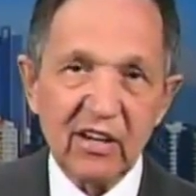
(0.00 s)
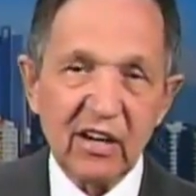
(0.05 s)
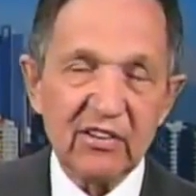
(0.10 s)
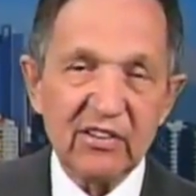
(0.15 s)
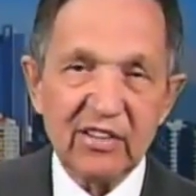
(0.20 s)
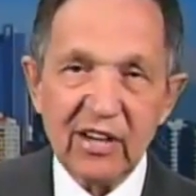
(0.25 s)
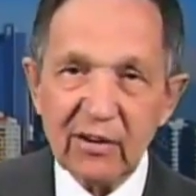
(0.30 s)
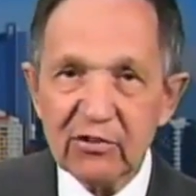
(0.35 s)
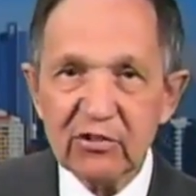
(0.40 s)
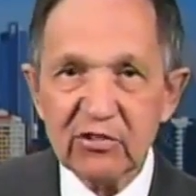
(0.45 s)

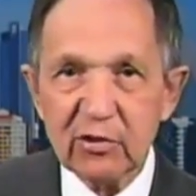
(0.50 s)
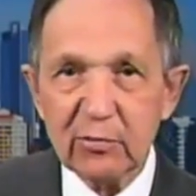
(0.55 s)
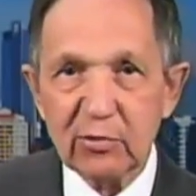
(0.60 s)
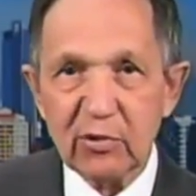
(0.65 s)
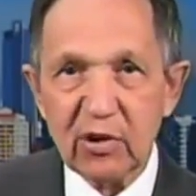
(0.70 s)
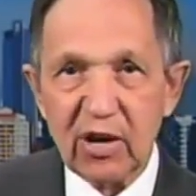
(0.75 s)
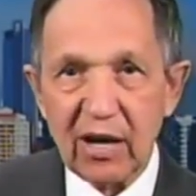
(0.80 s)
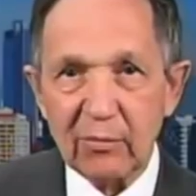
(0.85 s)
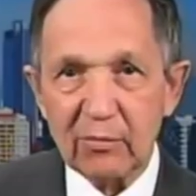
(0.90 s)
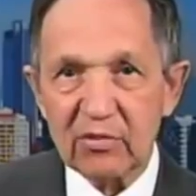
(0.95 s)
deficit
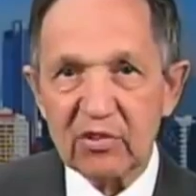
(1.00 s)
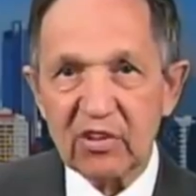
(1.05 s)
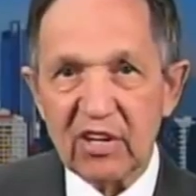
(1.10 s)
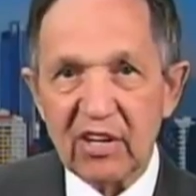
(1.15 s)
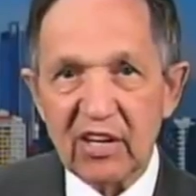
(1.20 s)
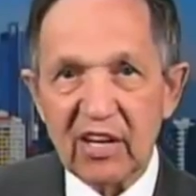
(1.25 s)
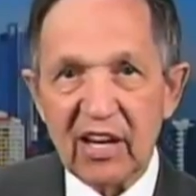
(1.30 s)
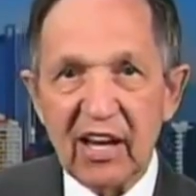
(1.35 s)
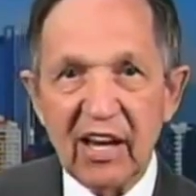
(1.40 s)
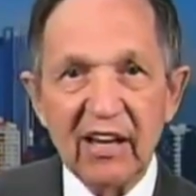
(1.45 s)
problems.
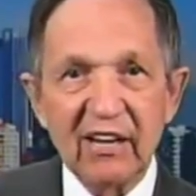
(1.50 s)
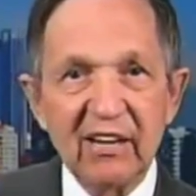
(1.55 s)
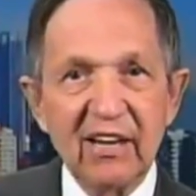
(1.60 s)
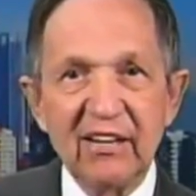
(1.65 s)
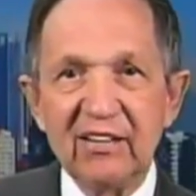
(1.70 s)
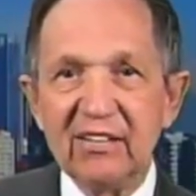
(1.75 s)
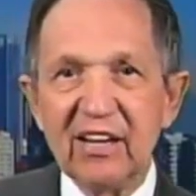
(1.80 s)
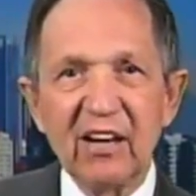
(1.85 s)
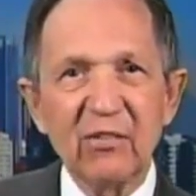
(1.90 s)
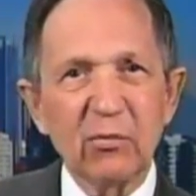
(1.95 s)

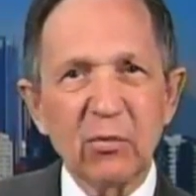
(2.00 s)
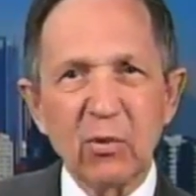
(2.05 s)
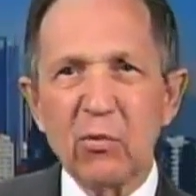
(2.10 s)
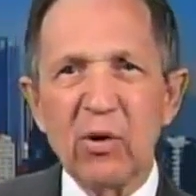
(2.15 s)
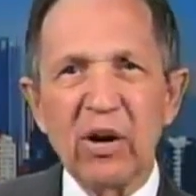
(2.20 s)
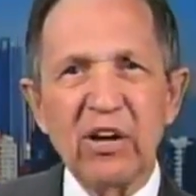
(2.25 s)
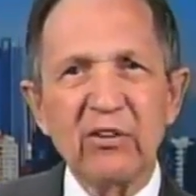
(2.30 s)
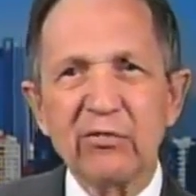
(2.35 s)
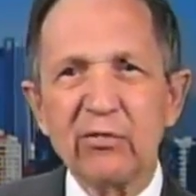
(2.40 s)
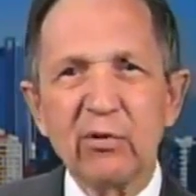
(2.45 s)
And yet we're
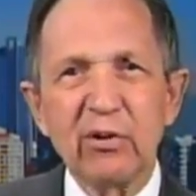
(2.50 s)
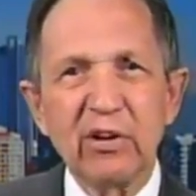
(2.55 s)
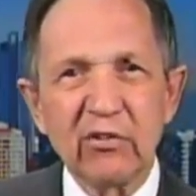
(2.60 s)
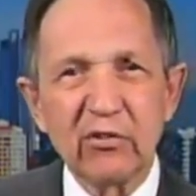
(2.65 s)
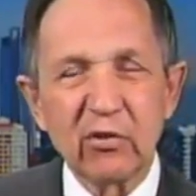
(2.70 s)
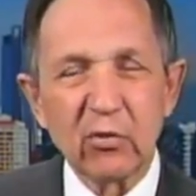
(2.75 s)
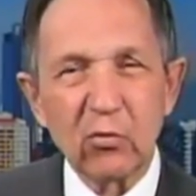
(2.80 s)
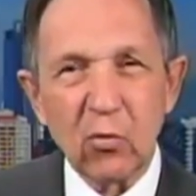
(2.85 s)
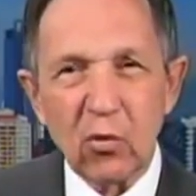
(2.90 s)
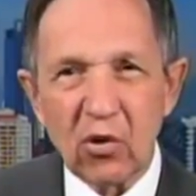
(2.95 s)
ready for
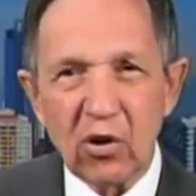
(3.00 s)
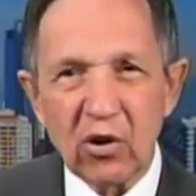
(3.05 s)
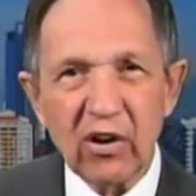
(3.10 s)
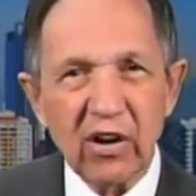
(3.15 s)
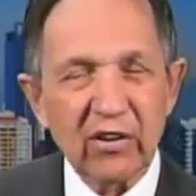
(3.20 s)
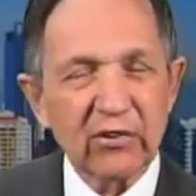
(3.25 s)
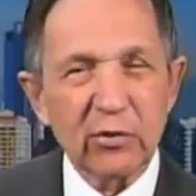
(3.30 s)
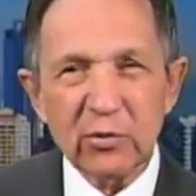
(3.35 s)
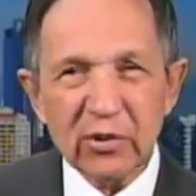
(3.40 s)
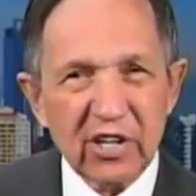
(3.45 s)
another war? Are
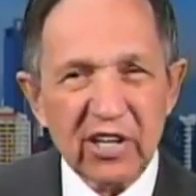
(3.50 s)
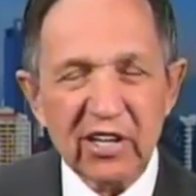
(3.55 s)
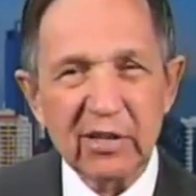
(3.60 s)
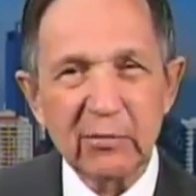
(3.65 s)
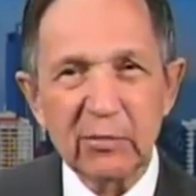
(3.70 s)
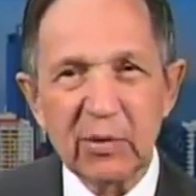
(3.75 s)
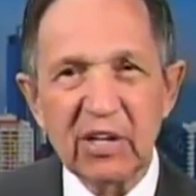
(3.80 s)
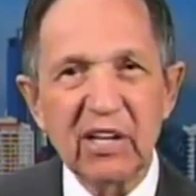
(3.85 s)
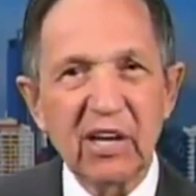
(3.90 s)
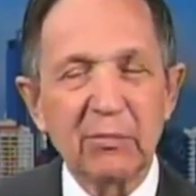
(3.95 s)
you kidding
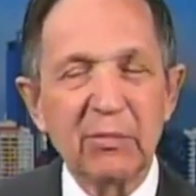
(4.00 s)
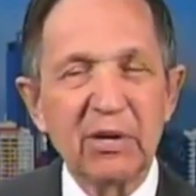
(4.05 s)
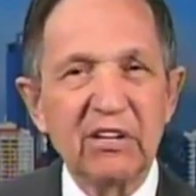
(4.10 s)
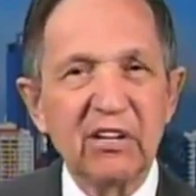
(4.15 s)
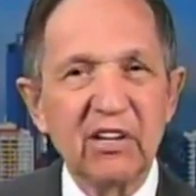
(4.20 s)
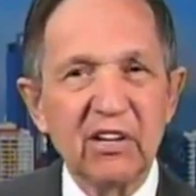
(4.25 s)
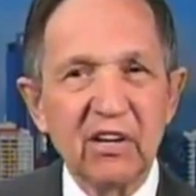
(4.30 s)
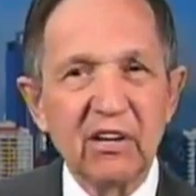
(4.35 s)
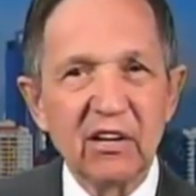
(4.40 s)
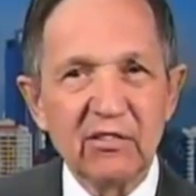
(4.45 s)
me? I mean,
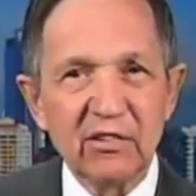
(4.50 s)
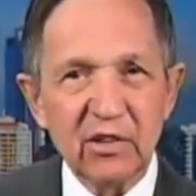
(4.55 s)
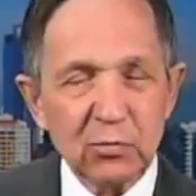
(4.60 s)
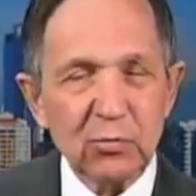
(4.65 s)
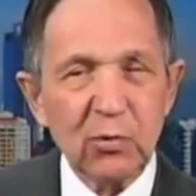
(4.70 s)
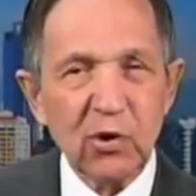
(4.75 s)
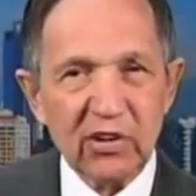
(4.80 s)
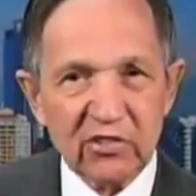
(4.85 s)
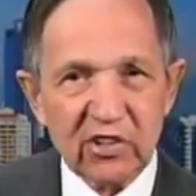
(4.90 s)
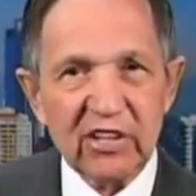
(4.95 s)
this
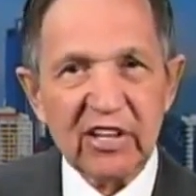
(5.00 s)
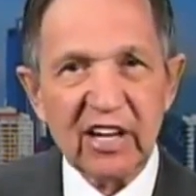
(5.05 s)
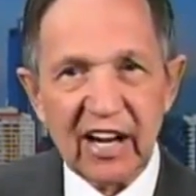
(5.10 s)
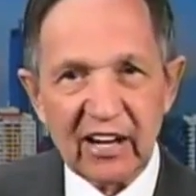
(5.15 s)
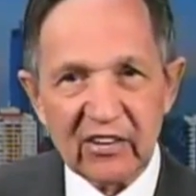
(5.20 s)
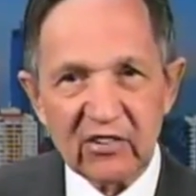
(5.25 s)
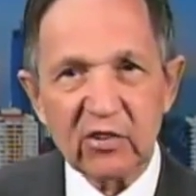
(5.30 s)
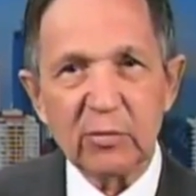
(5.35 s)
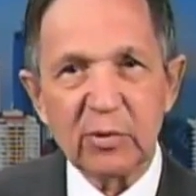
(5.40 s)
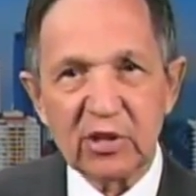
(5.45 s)
president
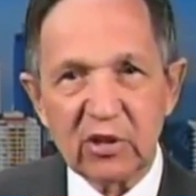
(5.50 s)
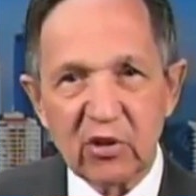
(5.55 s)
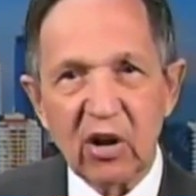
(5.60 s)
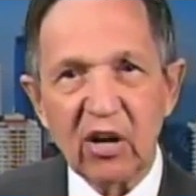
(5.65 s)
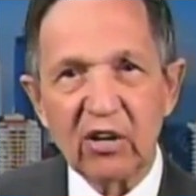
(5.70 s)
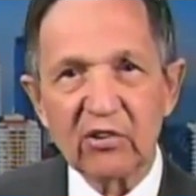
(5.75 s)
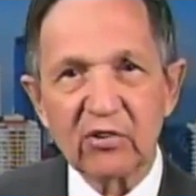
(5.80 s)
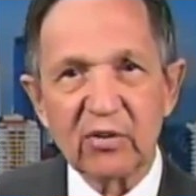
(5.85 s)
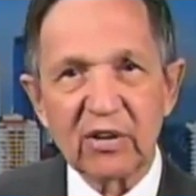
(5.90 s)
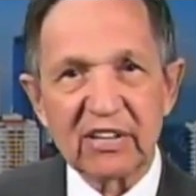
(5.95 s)
has to be
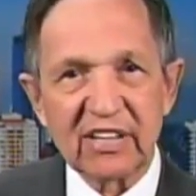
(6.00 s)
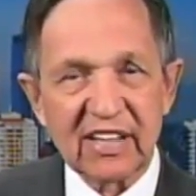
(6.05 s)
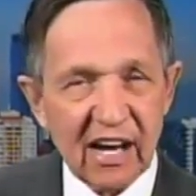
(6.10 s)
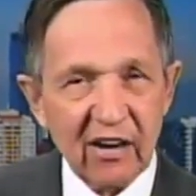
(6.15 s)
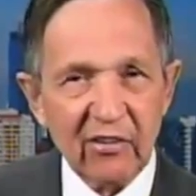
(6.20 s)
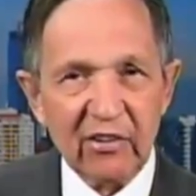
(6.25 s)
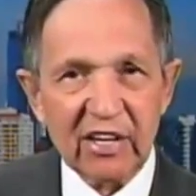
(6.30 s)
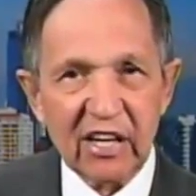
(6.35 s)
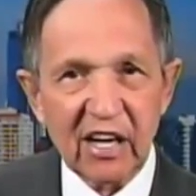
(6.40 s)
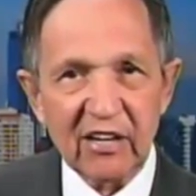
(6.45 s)
called to an
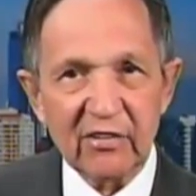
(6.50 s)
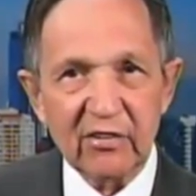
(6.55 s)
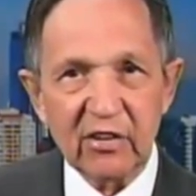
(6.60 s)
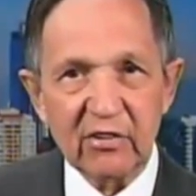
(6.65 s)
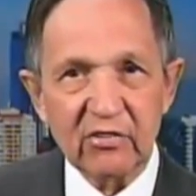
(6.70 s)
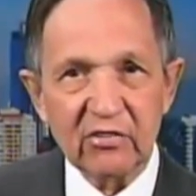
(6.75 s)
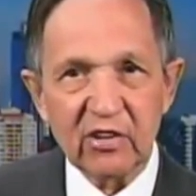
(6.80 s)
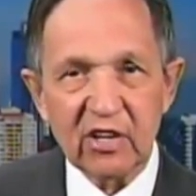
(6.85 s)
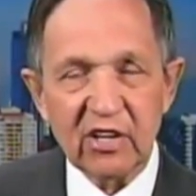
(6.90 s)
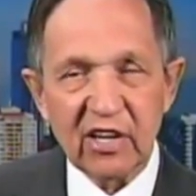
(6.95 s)
accounting on
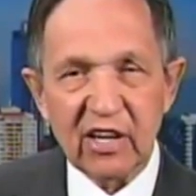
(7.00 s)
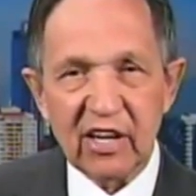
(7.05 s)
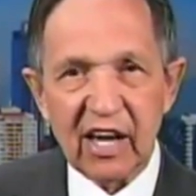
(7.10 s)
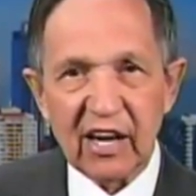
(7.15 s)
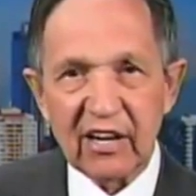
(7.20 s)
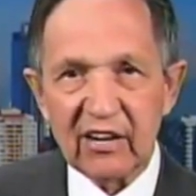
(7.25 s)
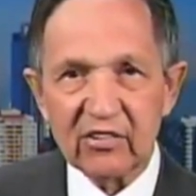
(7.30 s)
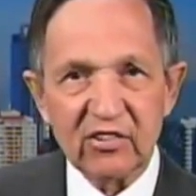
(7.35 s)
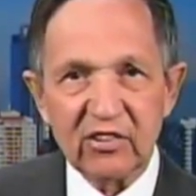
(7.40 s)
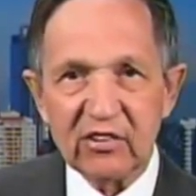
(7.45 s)
this.
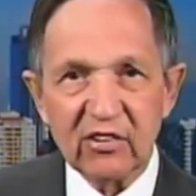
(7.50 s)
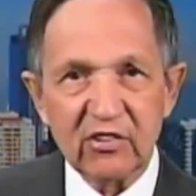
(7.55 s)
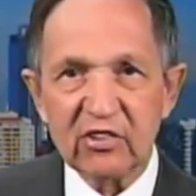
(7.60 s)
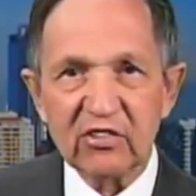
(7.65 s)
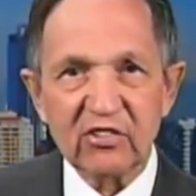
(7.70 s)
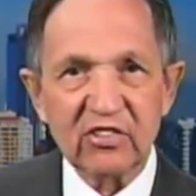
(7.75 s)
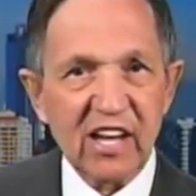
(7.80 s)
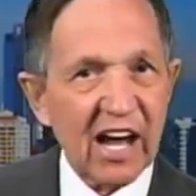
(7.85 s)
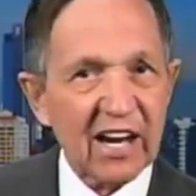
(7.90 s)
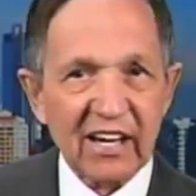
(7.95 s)
And this
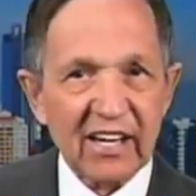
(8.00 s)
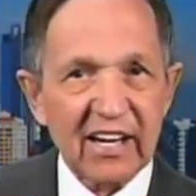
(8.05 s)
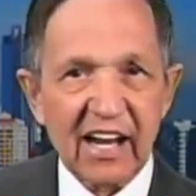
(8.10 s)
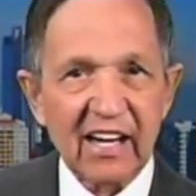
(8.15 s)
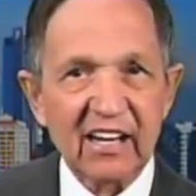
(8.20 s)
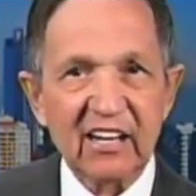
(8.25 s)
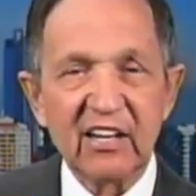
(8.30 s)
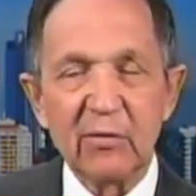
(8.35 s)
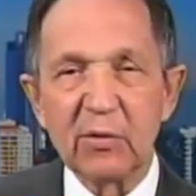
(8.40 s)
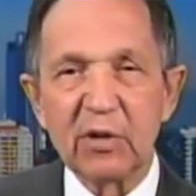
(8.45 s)
is not an
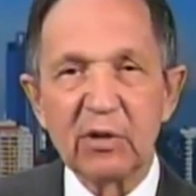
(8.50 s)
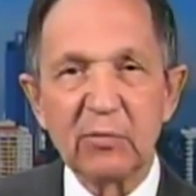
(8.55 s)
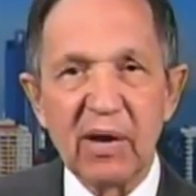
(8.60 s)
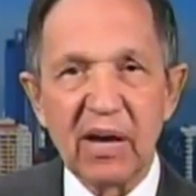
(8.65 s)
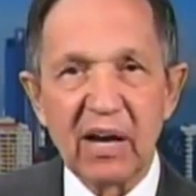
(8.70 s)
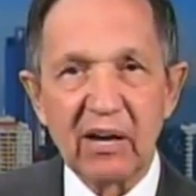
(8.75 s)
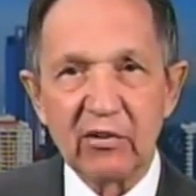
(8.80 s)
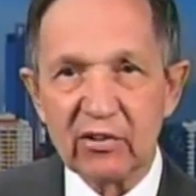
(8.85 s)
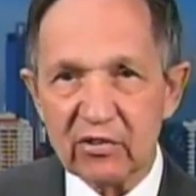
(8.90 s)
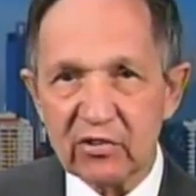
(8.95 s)
academic
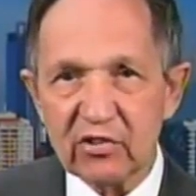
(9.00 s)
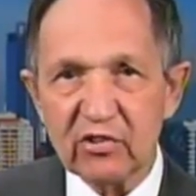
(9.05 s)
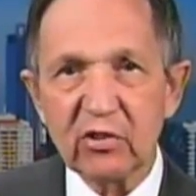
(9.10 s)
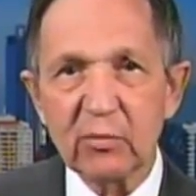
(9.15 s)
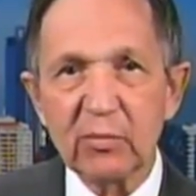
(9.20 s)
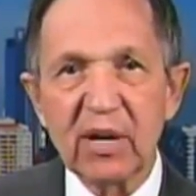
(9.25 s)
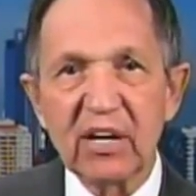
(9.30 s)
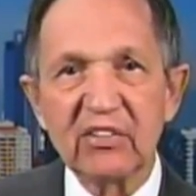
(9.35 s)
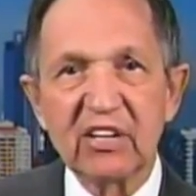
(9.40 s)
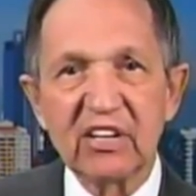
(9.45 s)
matter. This is
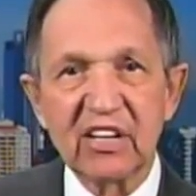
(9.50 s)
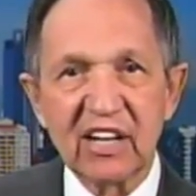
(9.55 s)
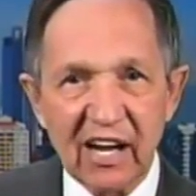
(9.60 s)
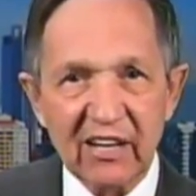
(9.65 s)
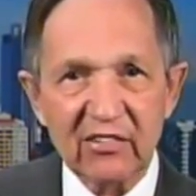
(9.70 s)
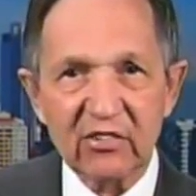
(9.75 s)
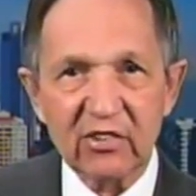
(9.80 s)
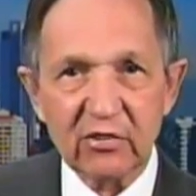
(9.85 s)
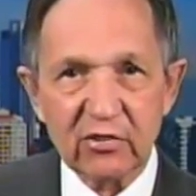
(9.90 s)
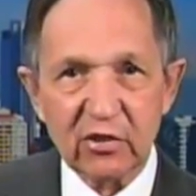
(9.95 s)
about the
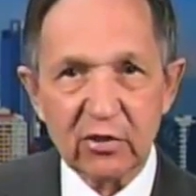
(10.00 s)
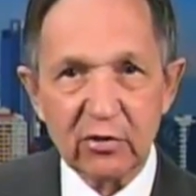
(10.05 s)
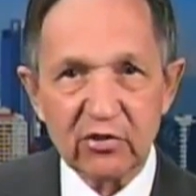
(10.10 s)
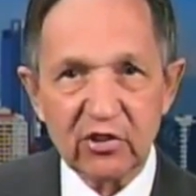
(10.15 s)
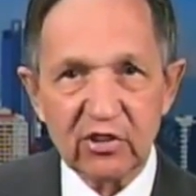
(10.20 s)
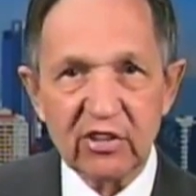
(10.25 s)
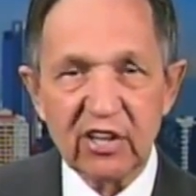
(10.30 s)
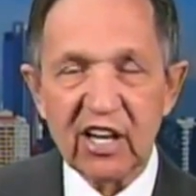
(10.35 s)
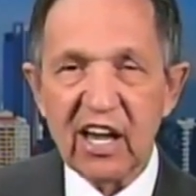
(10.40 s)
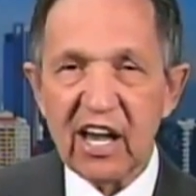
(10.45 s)

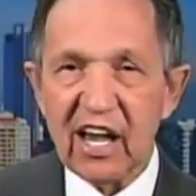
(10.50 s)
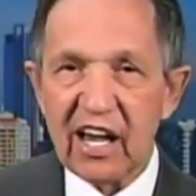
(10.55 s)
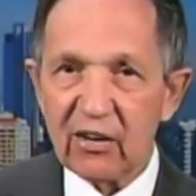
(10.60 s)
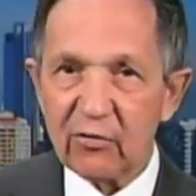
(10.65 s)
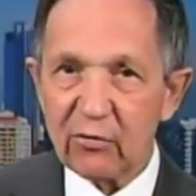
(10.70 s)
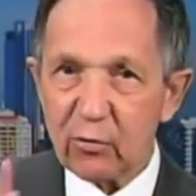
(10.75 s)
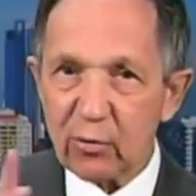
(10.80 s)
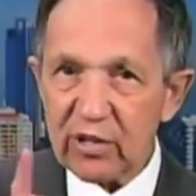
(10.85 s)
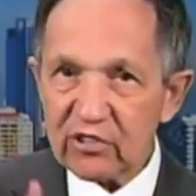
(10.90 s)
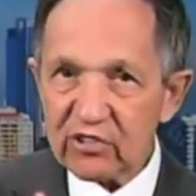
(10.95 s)
Constitution, and
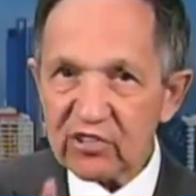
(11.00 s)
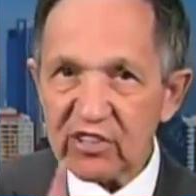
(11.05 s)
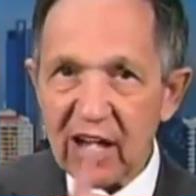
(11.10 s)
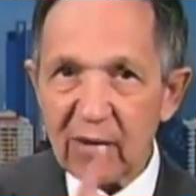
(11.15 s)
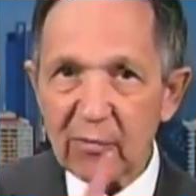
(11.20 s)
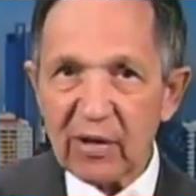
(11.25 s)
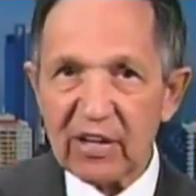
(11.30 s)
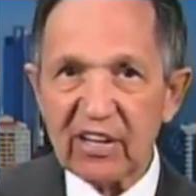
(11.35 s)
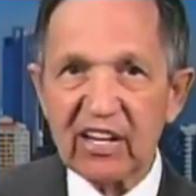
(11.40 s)
if we stand by the